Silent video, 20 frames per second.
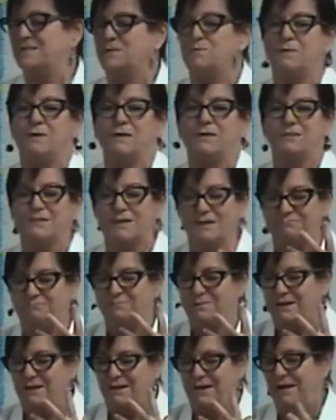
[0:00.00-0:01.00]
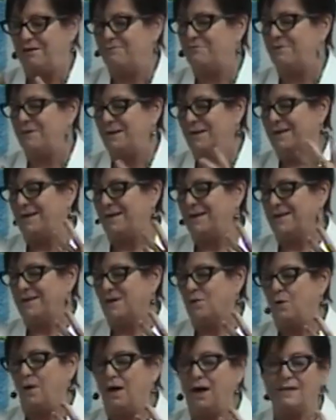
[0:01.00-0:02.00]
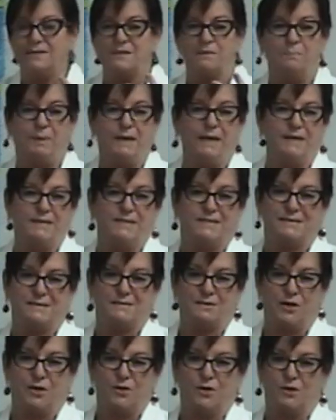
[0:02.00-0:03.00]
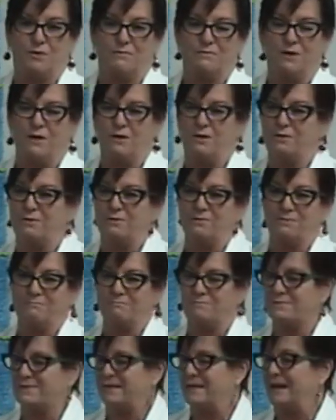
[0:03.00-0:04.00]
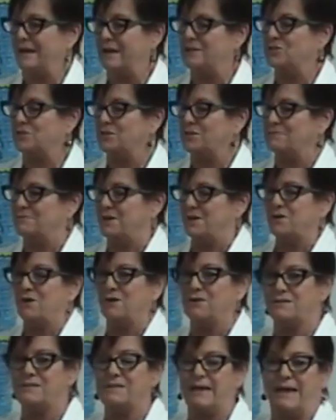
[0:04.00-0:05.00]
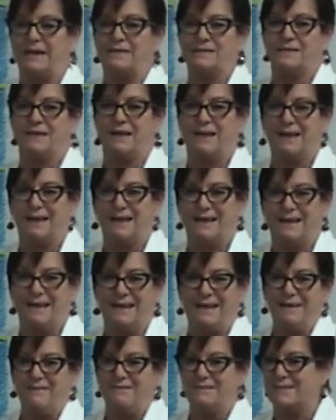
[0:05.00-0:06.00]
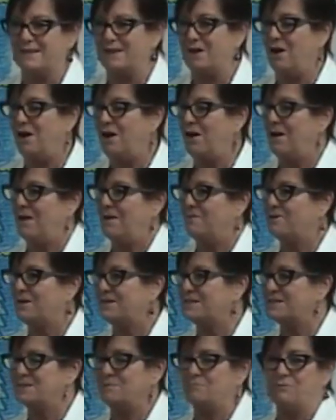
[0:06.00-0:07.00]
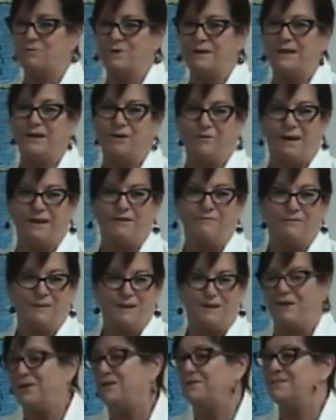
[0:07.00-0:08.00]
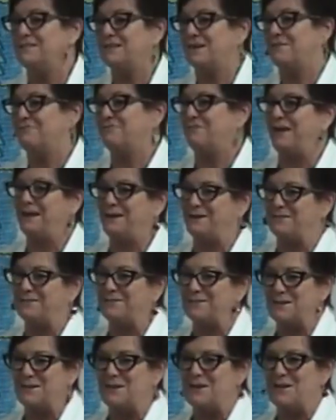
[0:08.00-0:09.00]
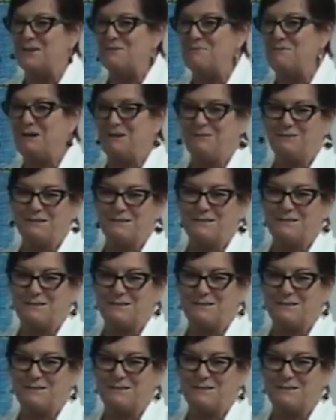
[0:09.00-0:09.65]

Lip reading: wanted to, have quiet and peace and no connection, no contact." And he said, "Oh, I've got some really great videos that I found when I was